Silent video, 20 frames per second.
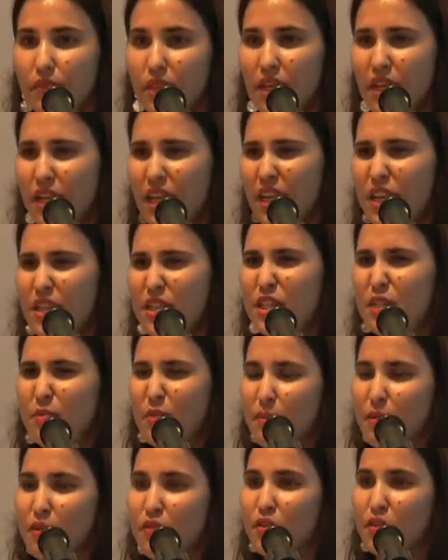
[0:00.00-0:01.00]
Again, just
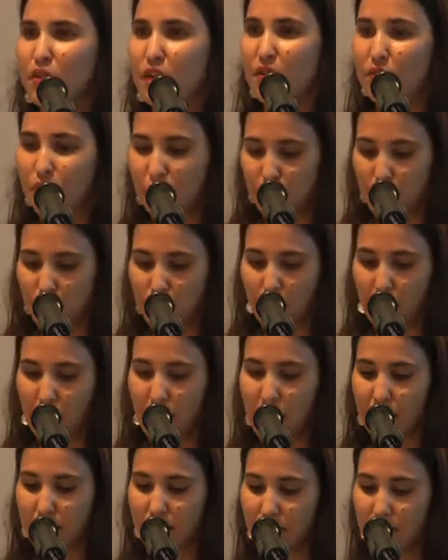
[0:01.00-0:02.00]
made me feel comfortable and
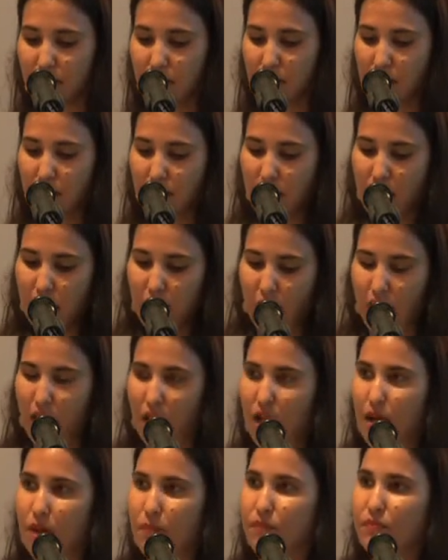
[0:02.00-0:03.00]
relaxed.
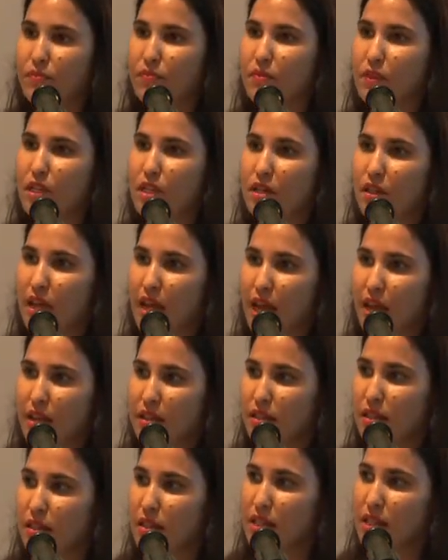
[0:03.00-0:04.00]
They had
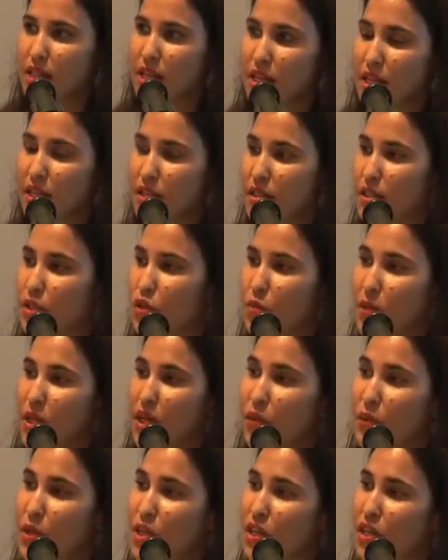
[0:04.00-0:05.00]
a clinic at
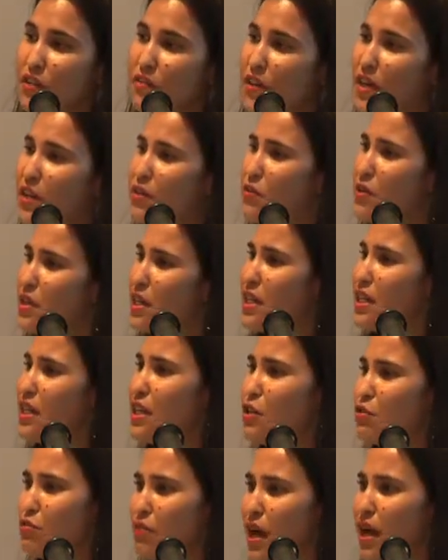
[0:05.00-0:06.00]
Wyomie, which I found
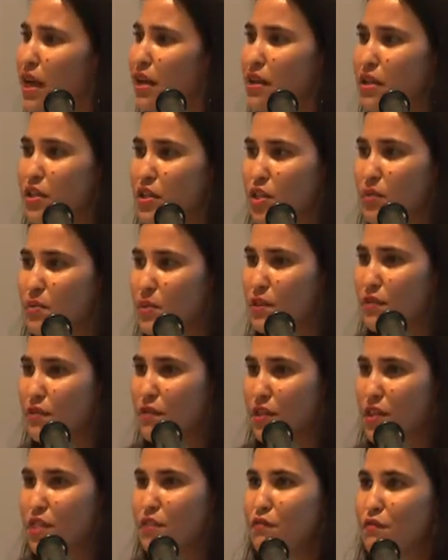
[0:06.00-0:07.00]
really great in terms of
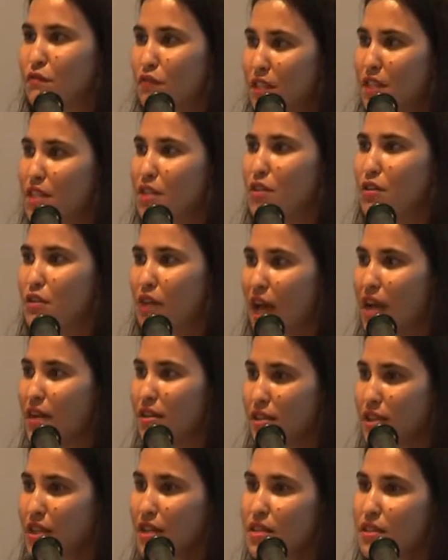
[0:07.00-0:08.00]
just physical
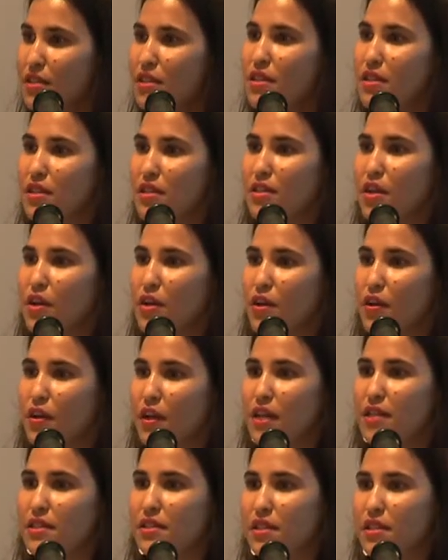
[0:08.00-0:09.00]
access. So
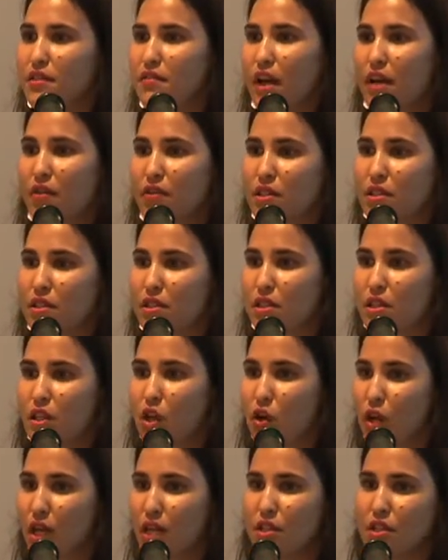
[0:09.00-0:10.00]
instead of having to
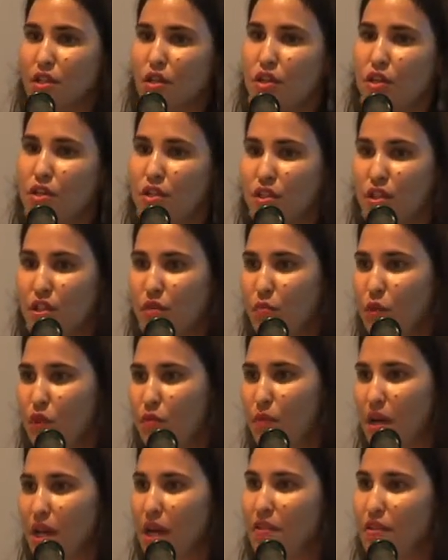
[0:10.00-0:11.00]
slog into Hurston with
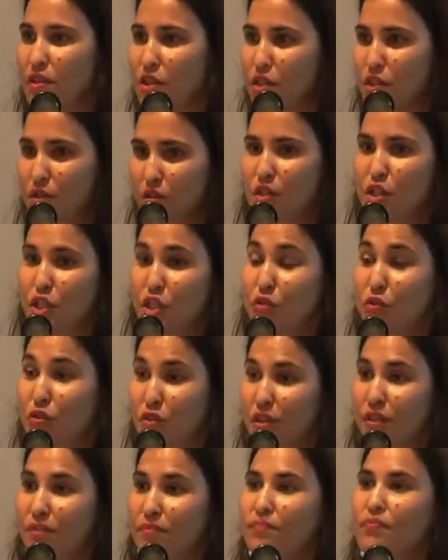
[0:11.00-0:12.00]
my other
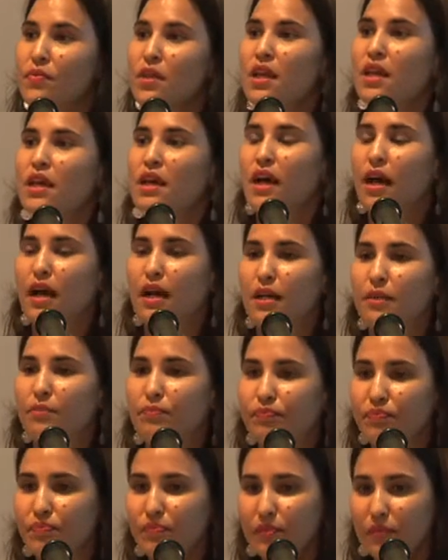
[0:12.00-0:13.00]
children
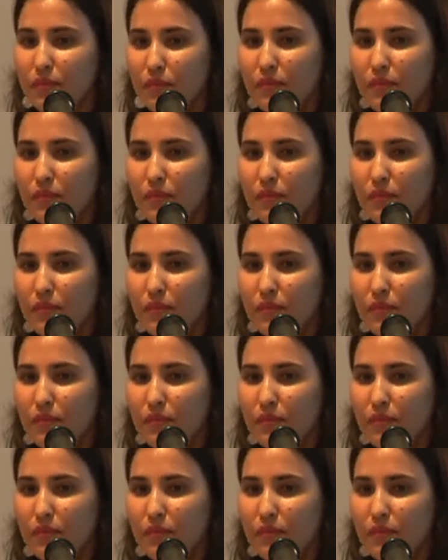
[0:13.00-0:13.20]
and